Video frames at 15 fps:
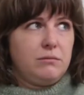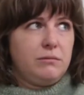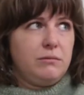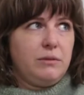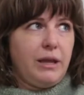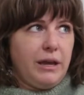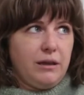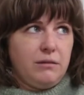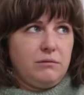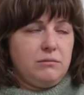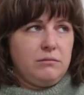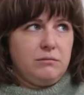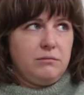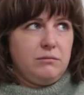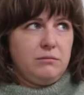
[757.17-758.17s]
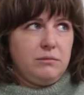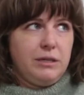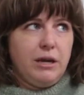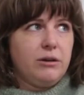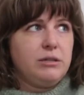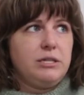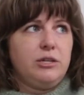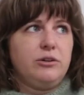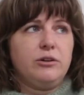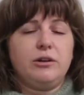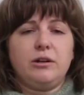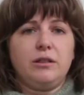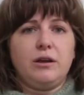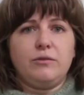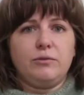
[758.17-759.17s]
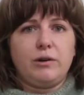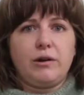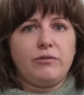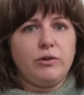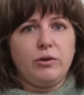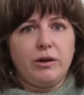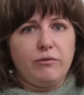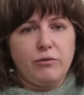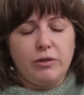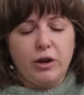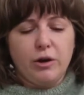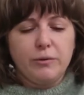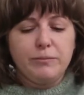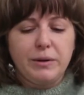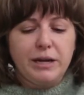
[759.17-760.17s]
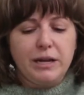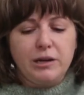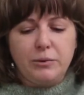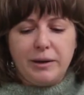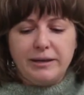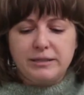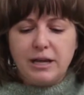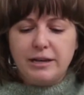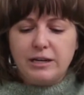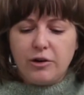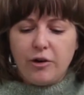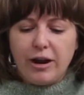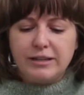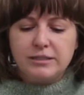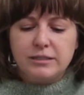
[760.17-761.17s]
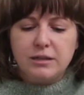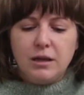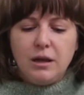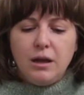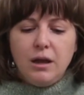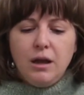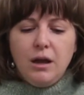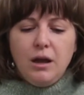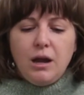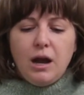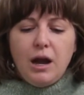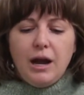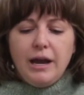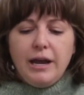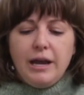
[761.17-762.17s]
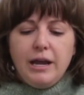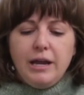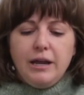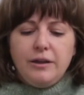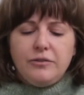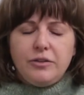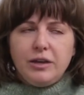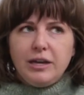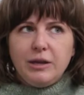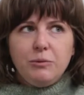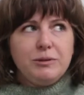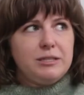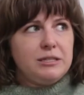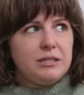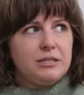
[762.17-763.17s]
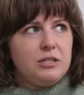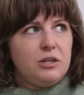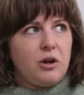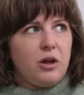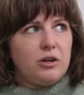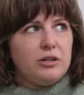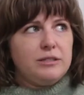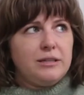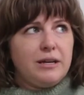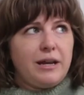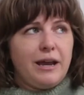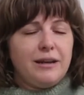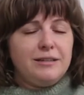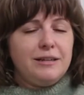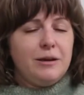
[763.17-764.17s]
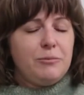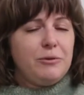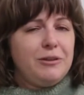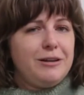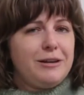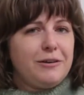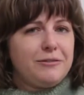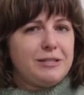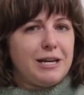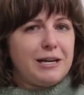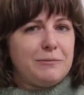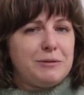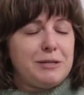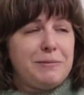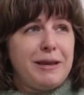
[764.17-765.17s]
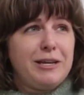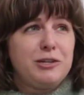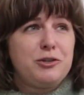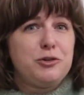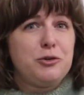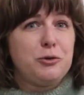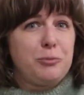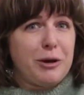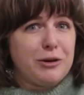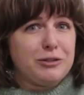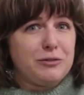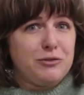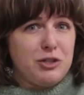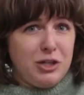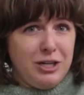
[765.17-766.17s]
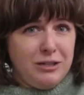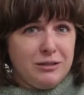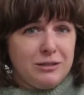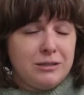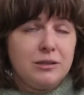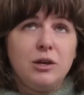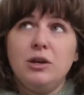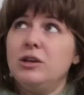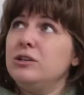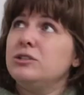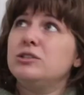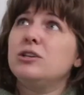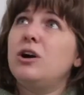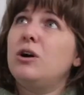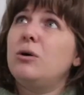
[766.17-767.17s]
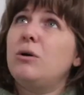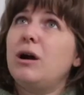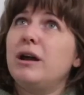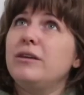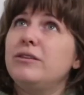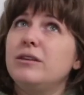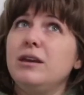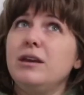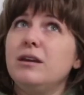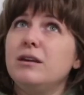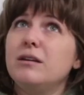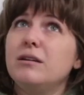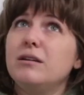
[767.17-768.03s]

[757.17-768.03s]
like, guaranteed you're gonna love whatever you get from there. But anyways, I digress. I think it was $60, and I ended up with enough denim to make 2 pairs of jeans. So I think